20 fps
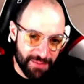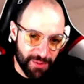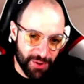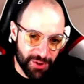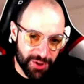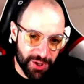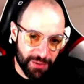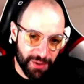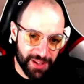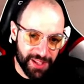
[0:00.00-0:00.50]

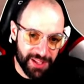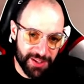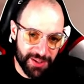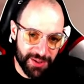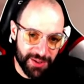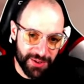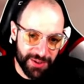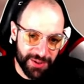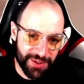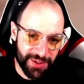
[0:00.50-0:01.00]
possibilities
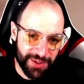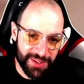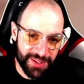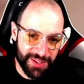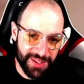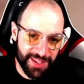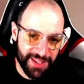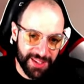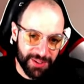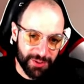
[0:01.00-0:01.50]
to
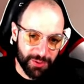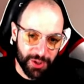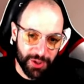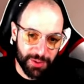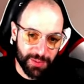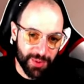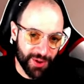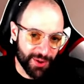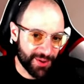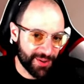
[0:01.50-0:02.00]
to
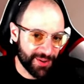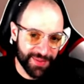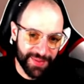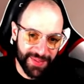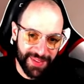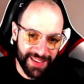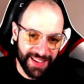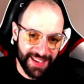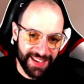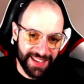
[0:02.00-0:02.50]
explore.
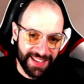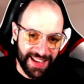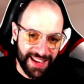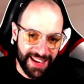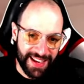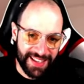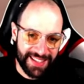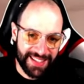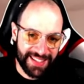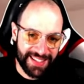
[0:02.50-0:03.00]

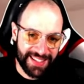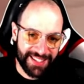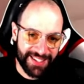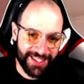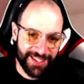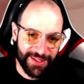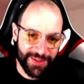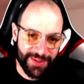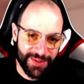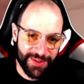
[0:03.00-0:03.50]
That's
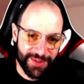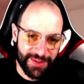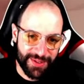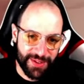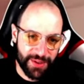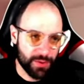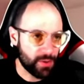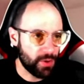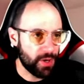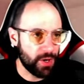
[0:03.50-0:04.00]
so
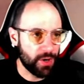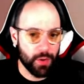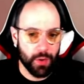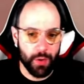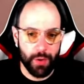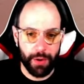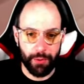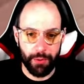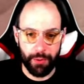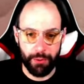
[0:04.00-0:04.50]
so cool. Oh,
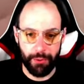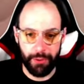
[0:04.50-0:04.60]
wait, wait,